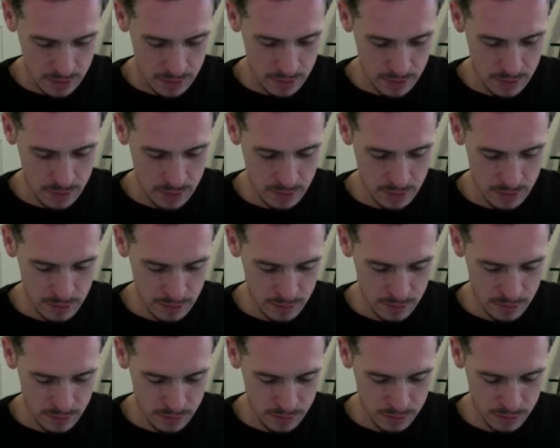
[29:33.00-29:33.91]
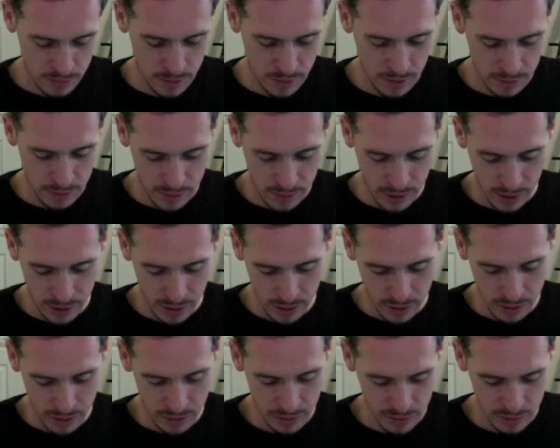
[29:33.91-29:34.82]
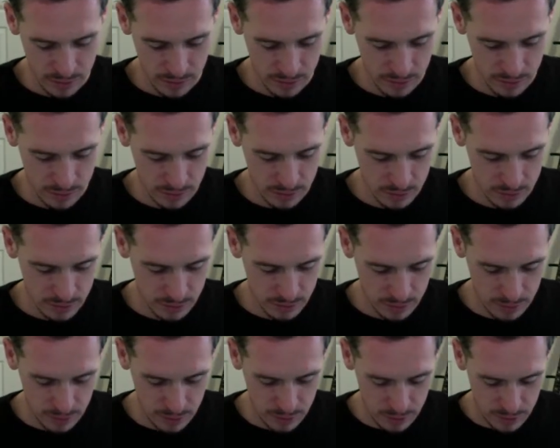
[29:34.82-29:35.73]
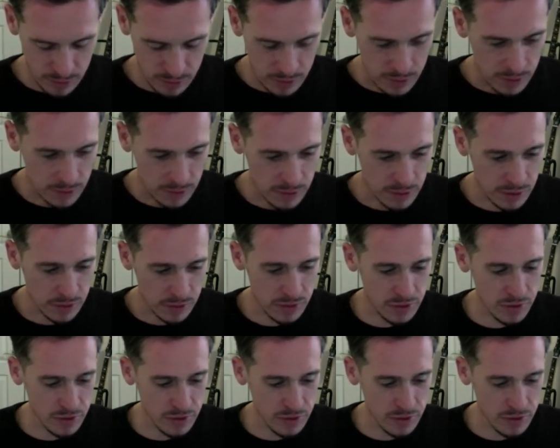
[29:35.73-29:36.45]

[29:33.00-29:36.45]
they're not bad. This